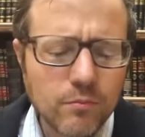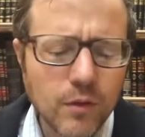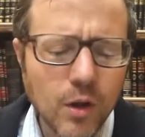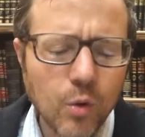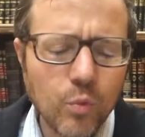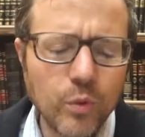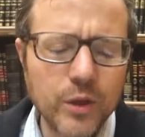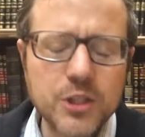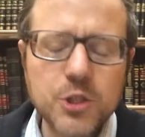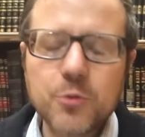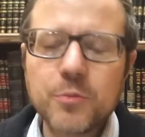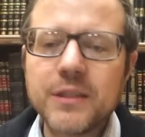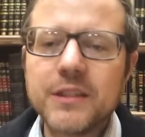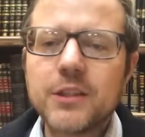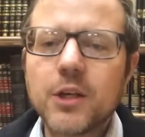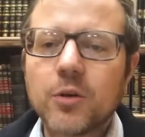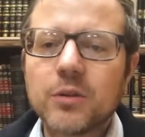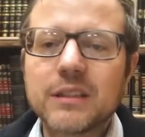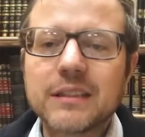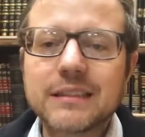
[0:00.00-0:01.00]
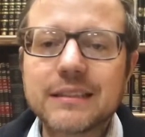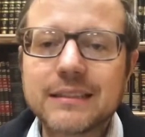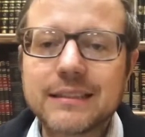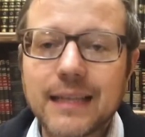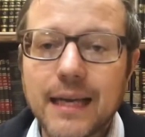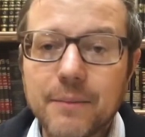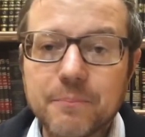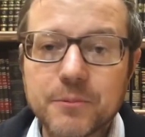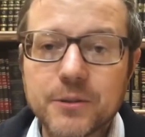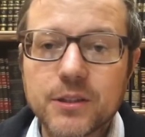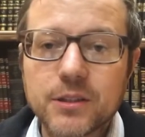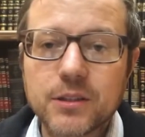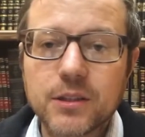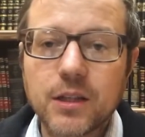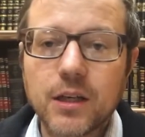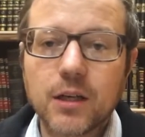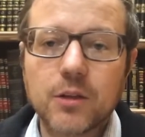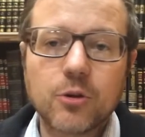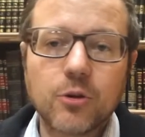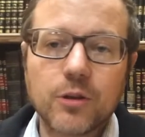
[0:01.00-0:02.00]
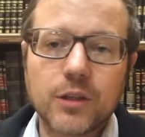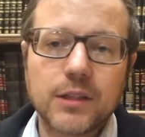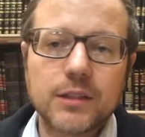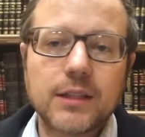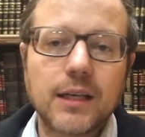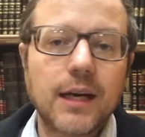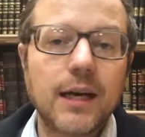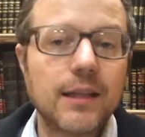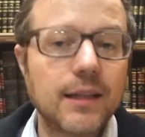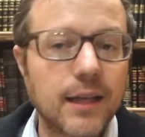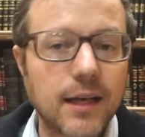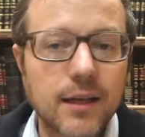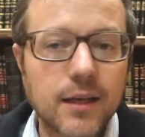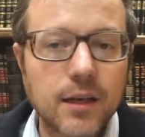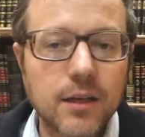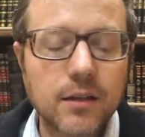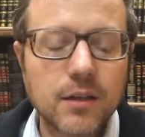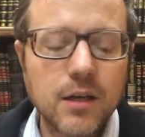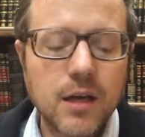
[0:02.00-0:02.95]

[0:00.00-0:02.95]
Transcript: which we don't accept according to halacha?